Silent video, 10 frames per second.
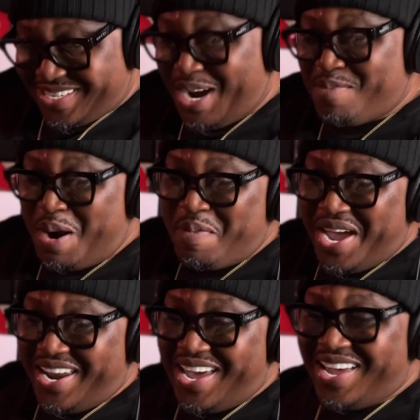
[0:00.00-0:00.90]
Tell my
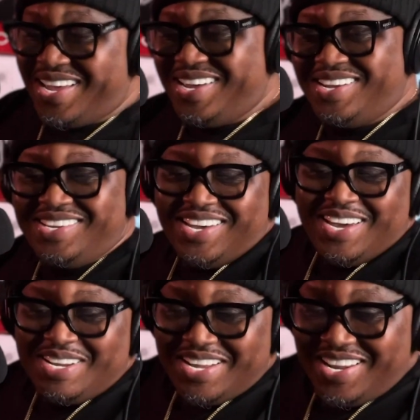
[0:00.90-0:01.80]
man that, and
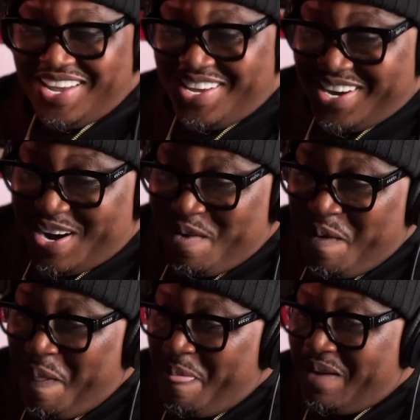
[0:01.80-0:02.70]
there you go.
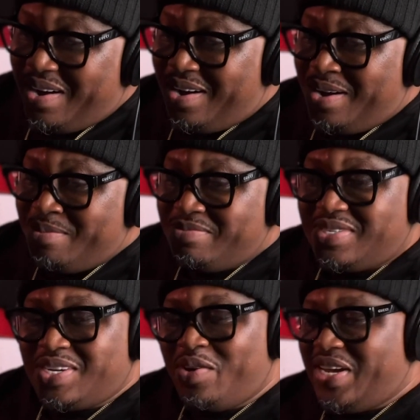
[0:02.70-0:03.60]

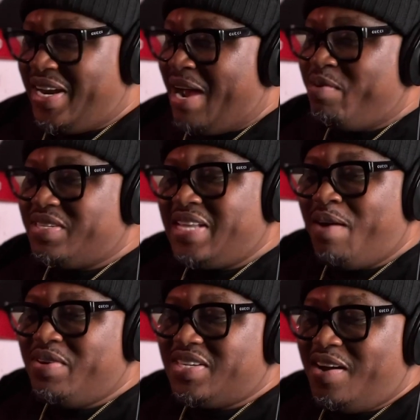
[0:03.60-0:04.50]
So that
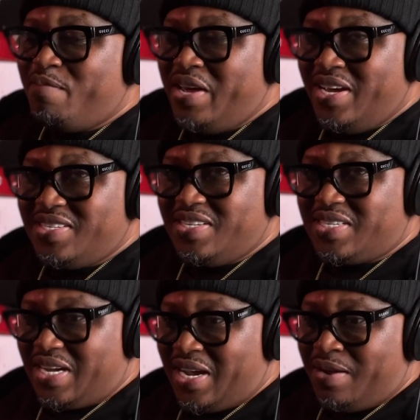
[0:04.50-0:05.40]
was an amazing
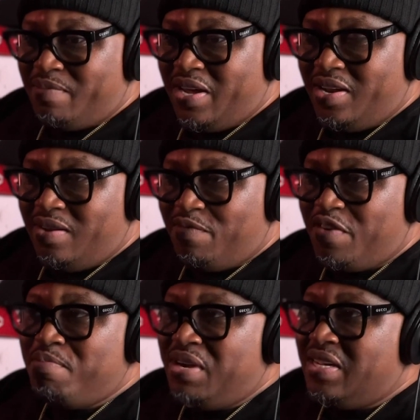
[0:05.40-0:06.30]
time, and
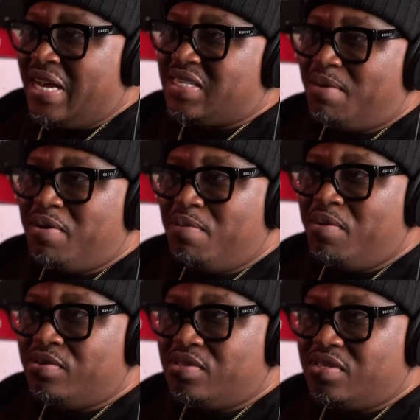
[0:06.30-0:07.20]
for me, that's some of
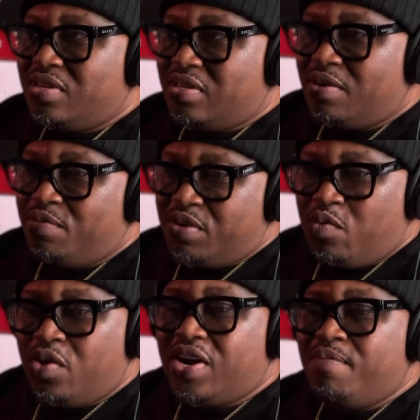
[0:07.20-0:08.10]
the
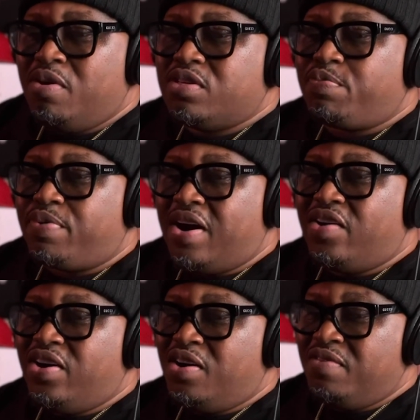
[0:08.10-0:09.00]
work I'm most proud
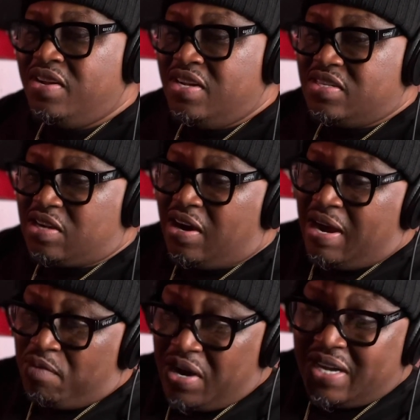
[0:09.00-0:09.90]
of. So
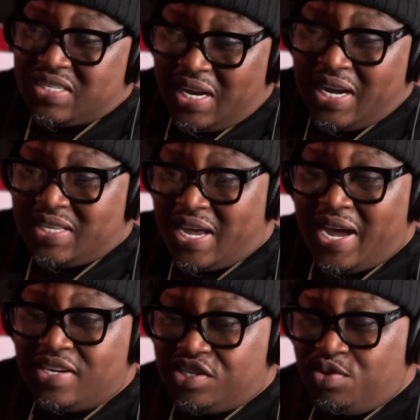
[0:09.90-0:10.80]
I say that to
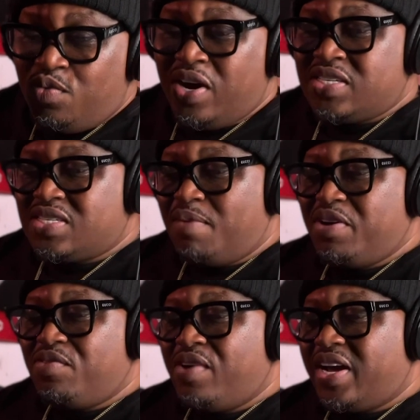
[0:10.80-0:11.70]
ask you, what's some of
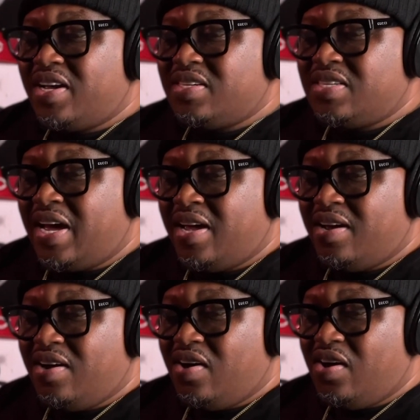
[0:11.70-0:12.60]
the records that
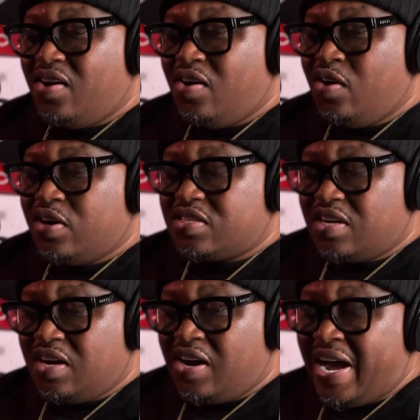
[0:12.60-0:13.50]
or
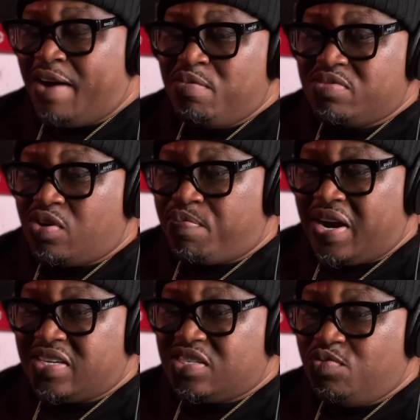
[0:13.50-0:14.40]
albums or
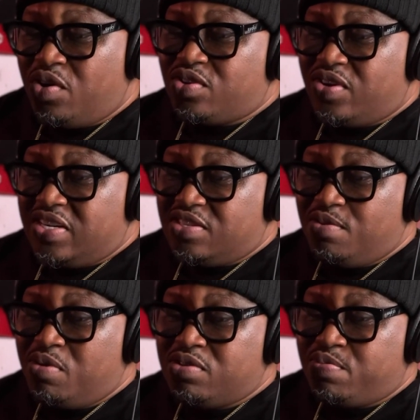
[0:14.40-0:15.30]
projects you worked on that you're
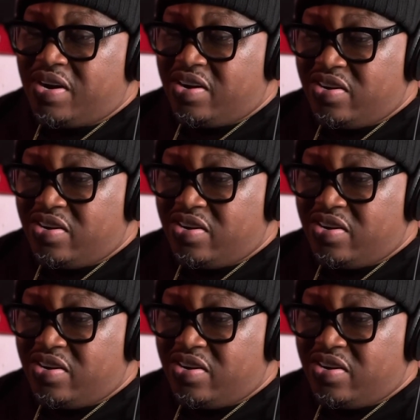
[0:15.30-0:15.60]
the most proud